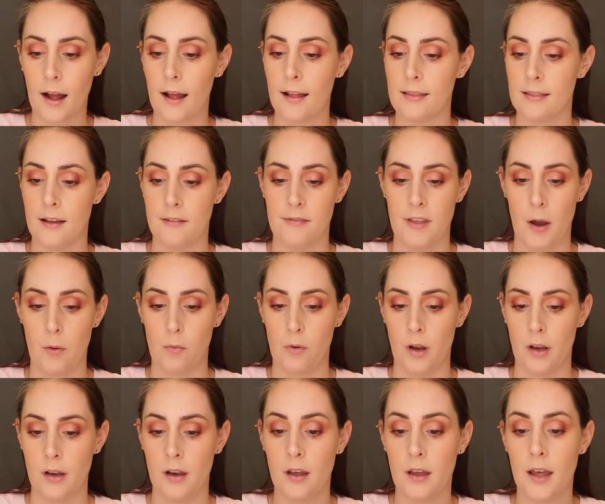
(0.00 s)
I love that
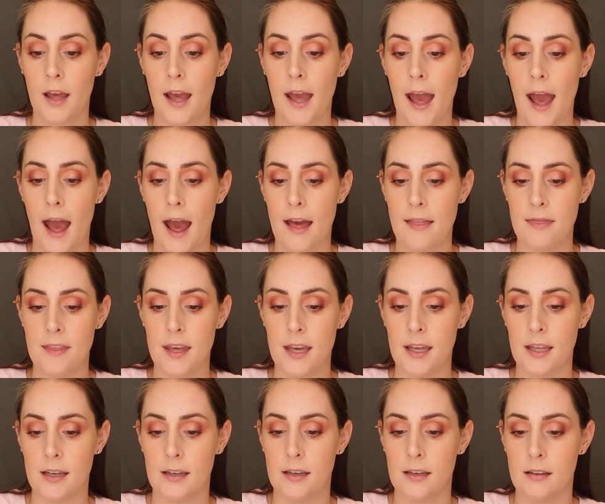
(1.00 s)
one. And
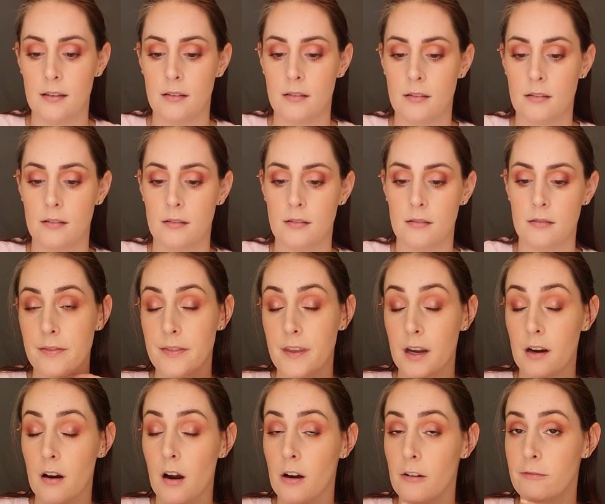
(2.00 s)
then
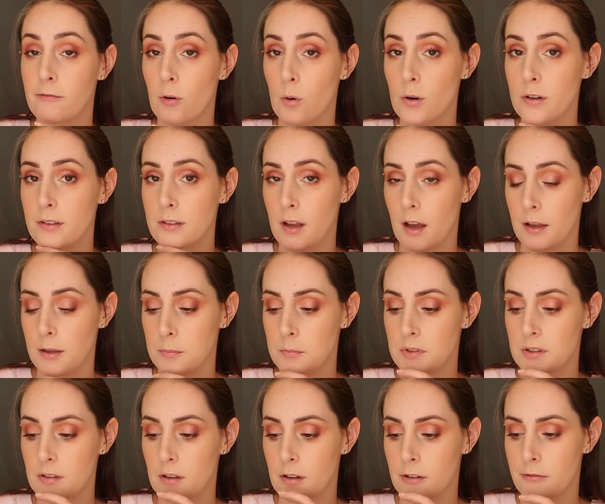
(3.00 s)
there are four
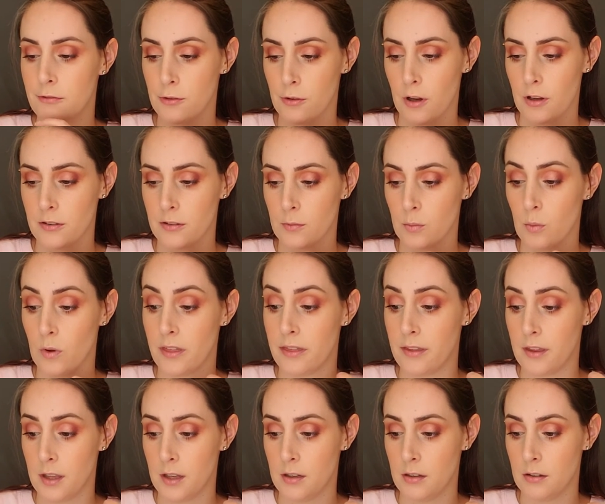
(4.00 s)
types of trust
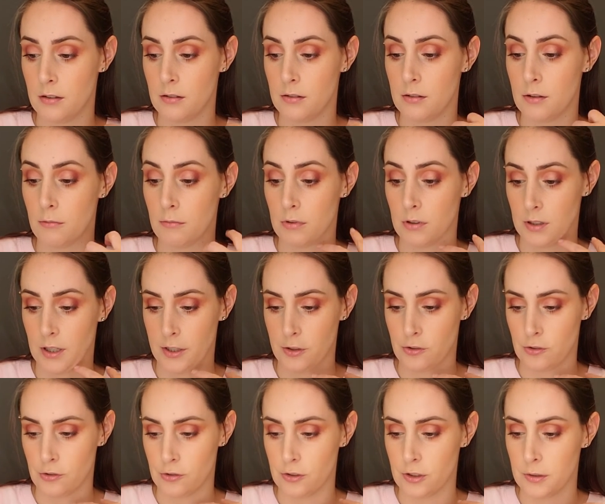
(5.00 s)
within the
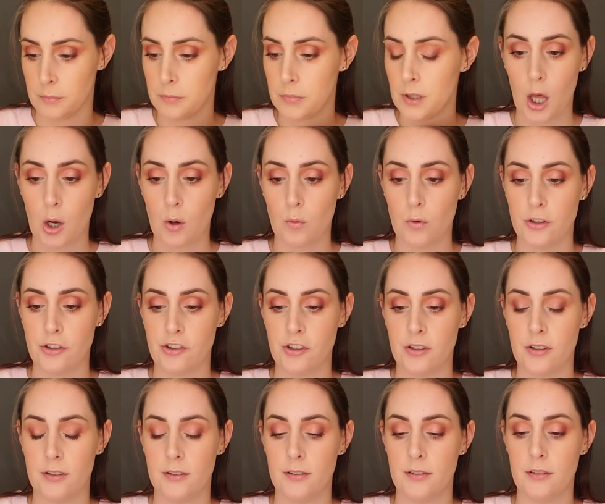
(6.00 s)
relationship, which
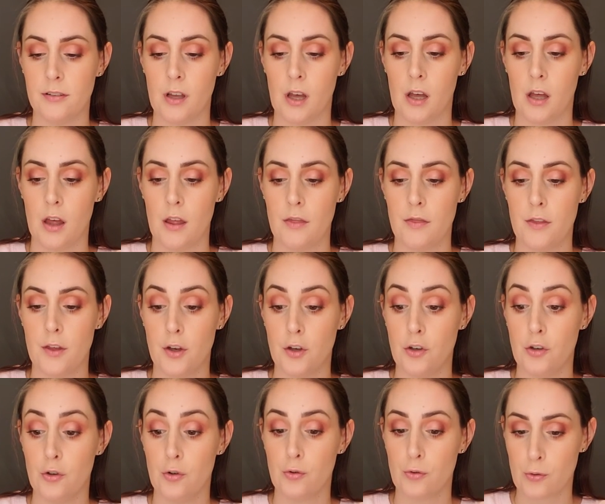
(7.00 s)
is the
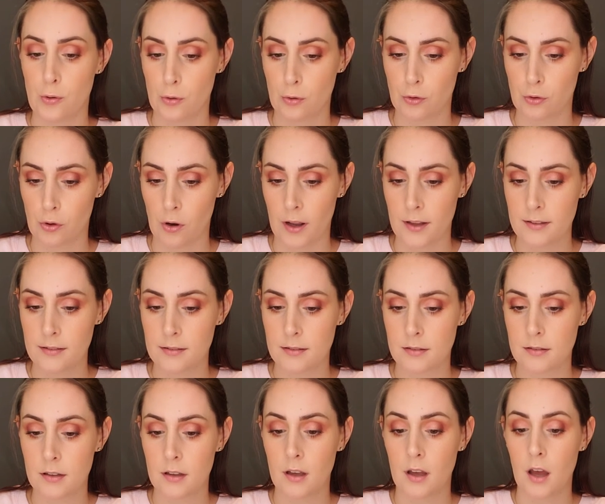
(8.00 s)
neutral
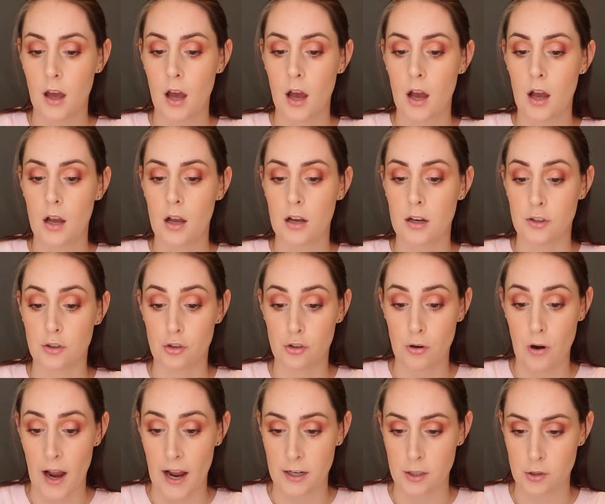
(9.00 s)
trust,
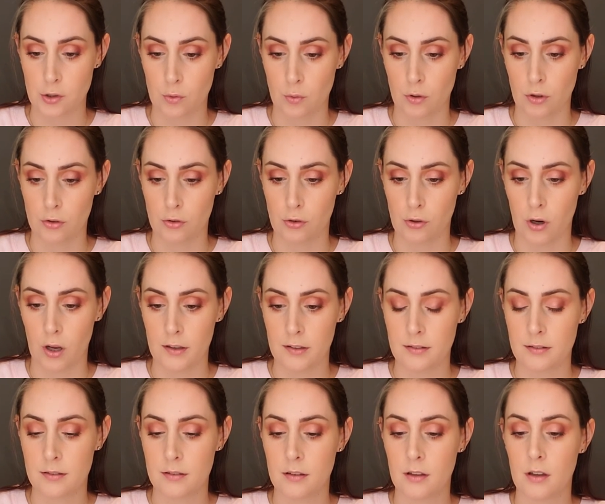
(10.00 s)
contractual
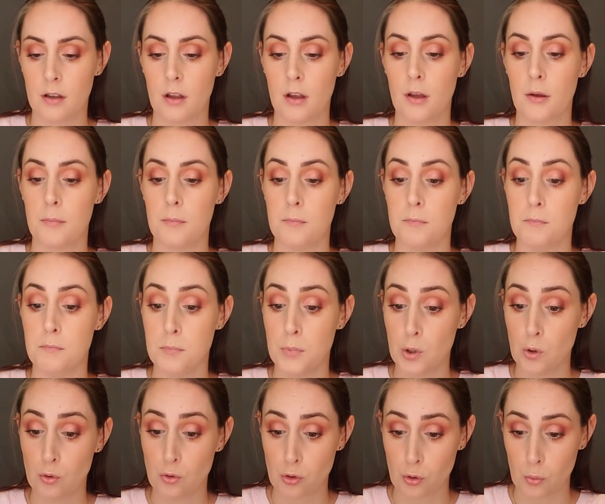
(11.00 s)
trust,
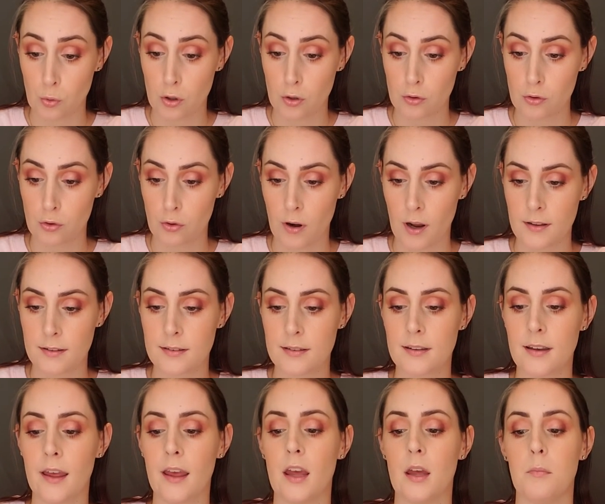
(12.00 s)
mutual
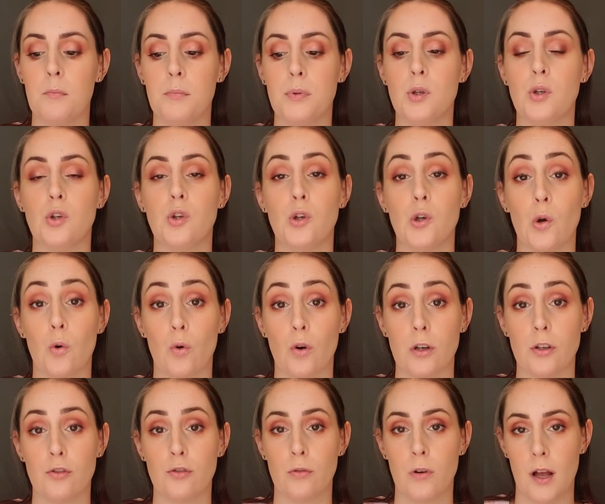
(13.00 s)
trust, and
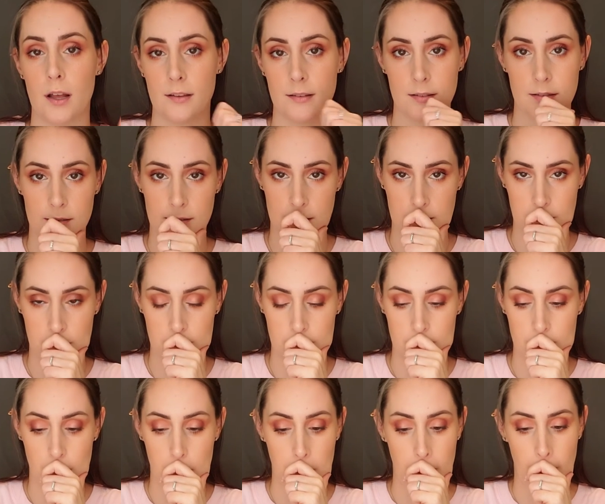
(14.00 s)
pure trust.
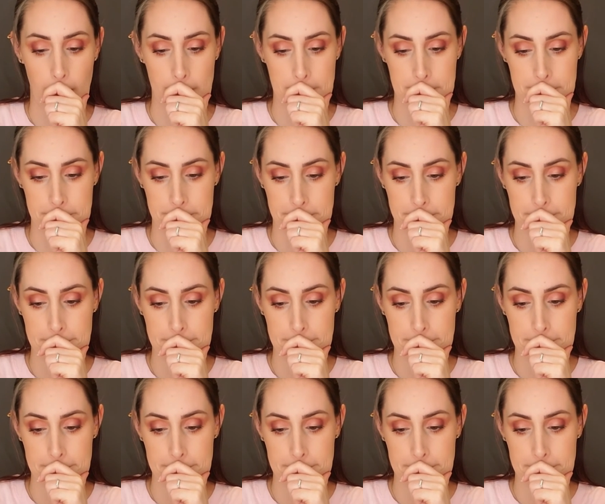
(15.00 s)
Mm.